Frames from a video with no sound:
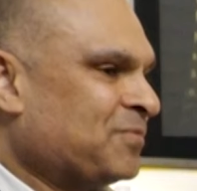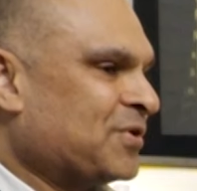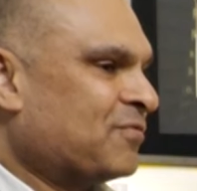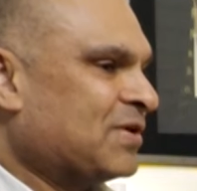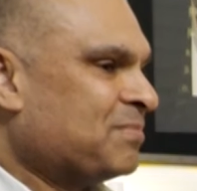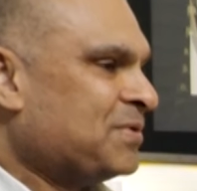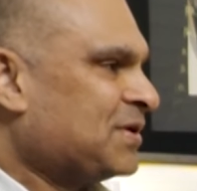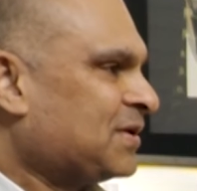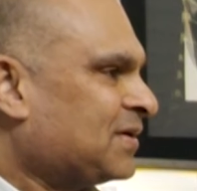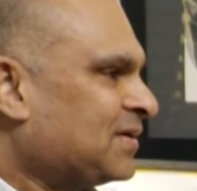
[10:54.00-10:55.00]
their
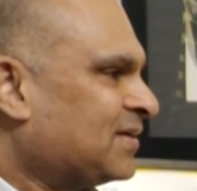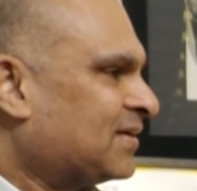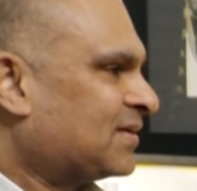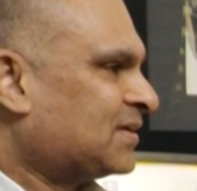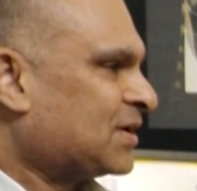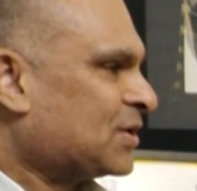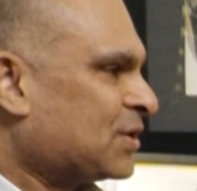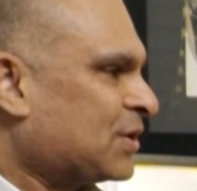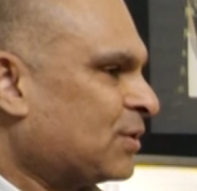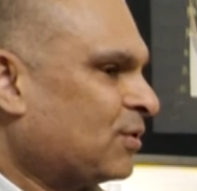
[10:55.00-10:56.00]
well-being taken
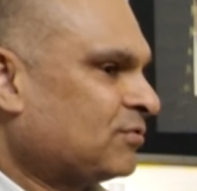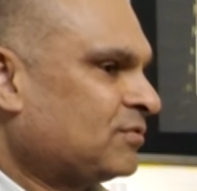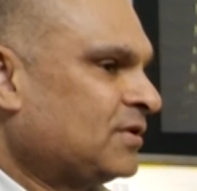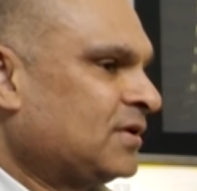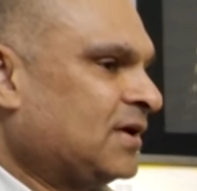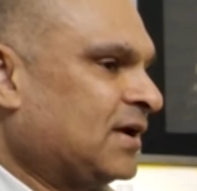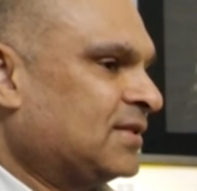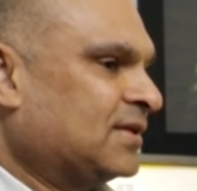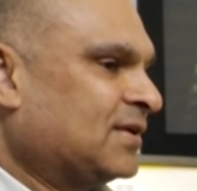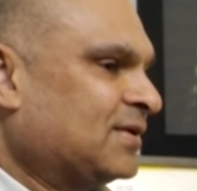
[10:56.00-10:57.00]
care of,
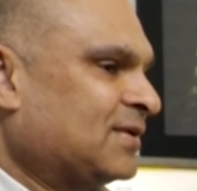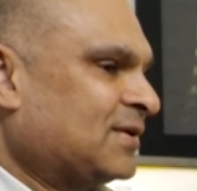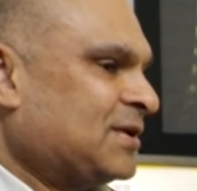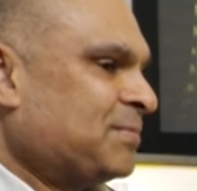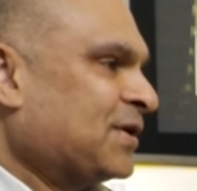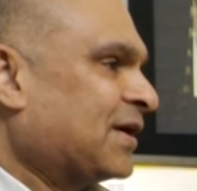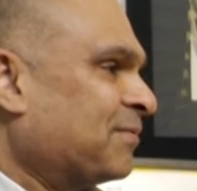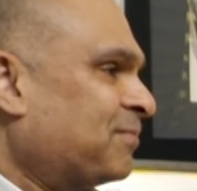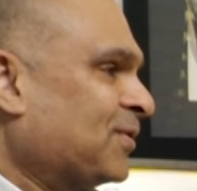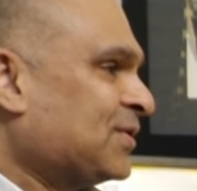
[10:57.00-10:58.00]
and then keeping our
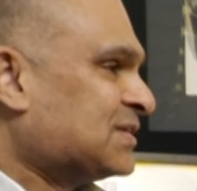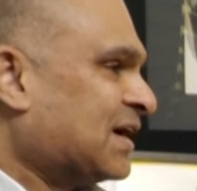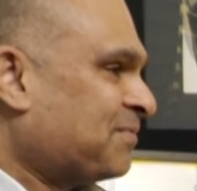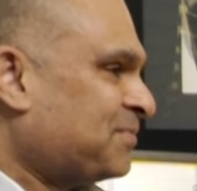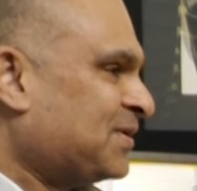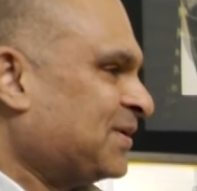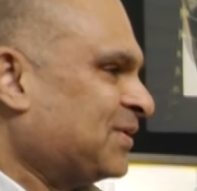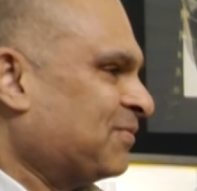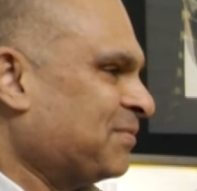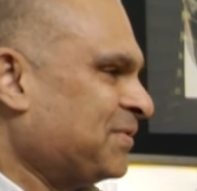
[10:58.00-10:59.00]
employees happy and
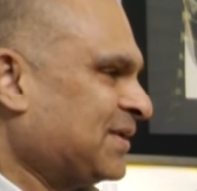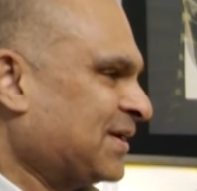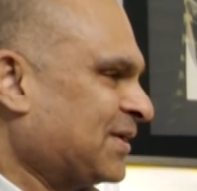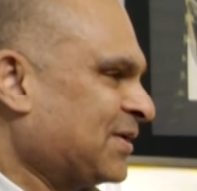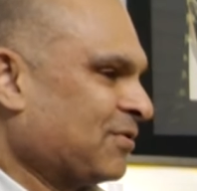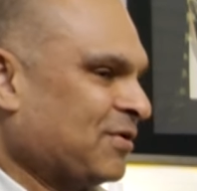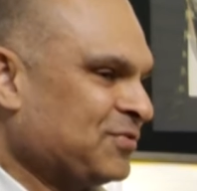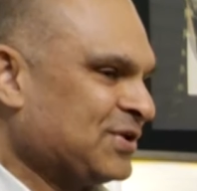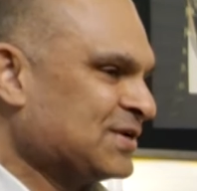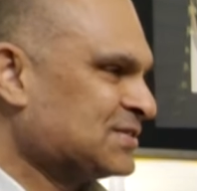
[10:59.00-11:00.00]
the well-being taken care of.
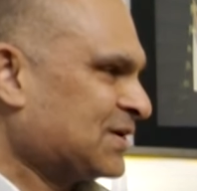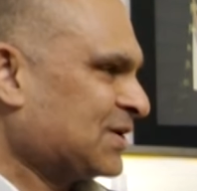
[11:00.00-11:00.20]
Everything is